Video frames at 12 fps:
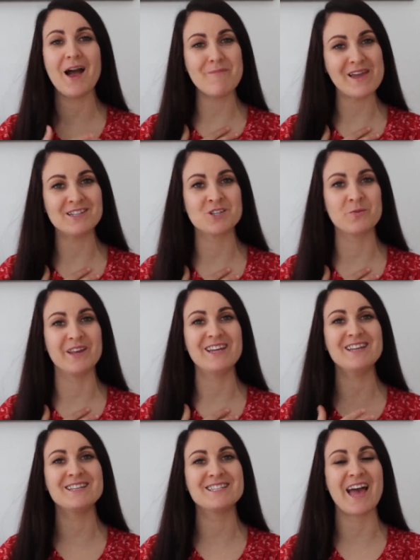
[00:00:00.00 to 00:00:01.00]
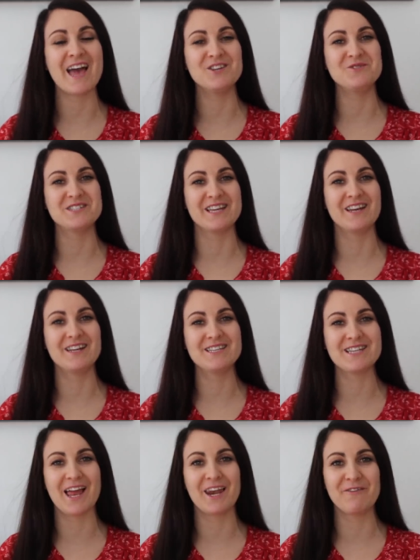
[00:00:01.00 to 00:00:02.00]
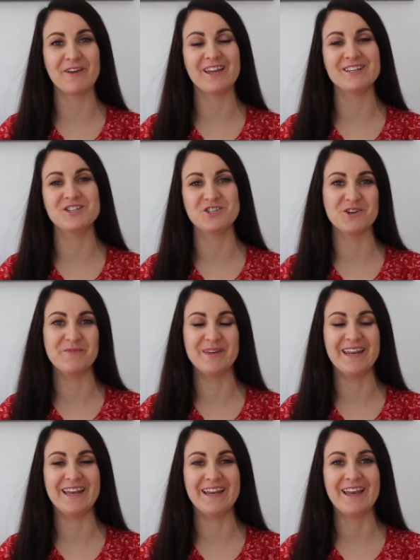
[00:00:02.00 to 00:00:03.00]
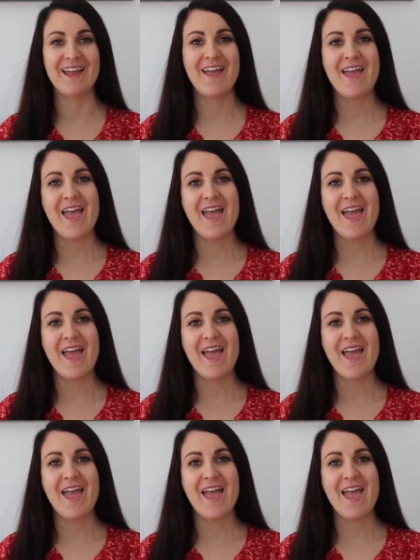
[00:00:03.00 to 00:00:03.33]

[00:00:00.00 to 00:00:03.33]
I'm Antoinette, a New Zealander living in Germany.